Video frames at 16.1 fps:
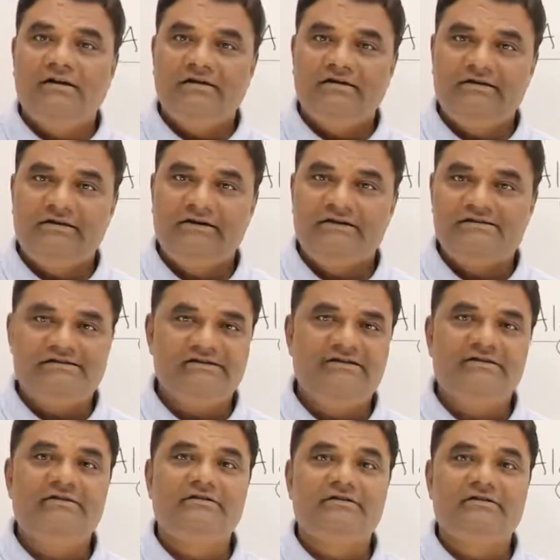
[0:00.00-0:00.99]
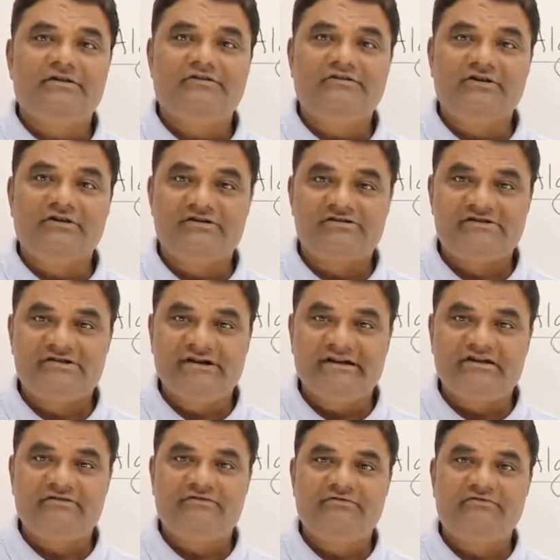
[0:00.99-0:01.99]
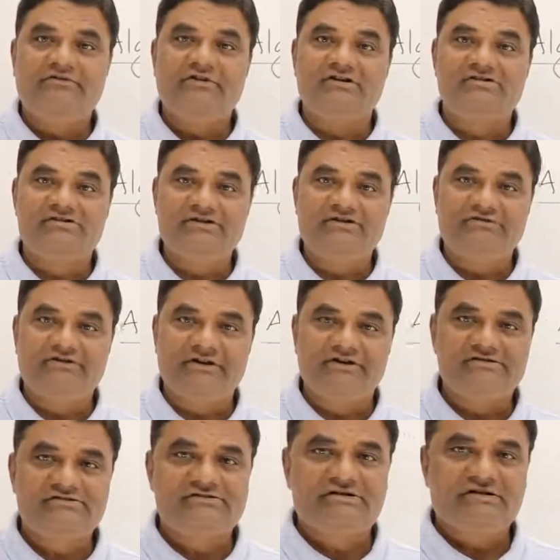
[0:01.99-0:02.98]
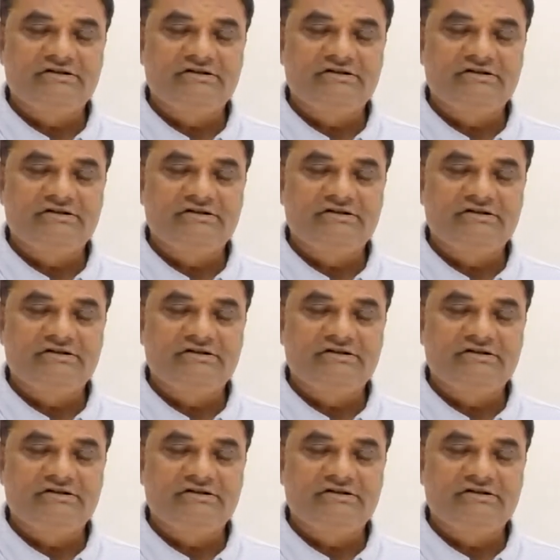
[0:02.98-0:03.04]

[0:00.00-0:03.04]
Let us see the first difference.